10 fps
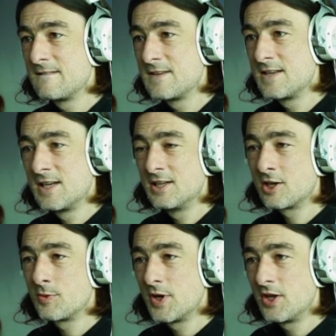like
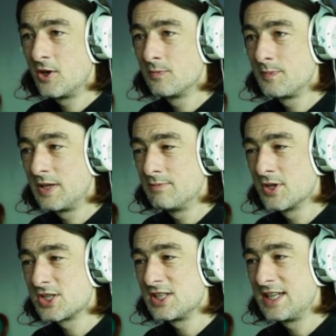a bit of the old big
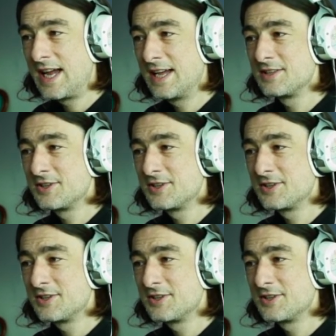muscly head.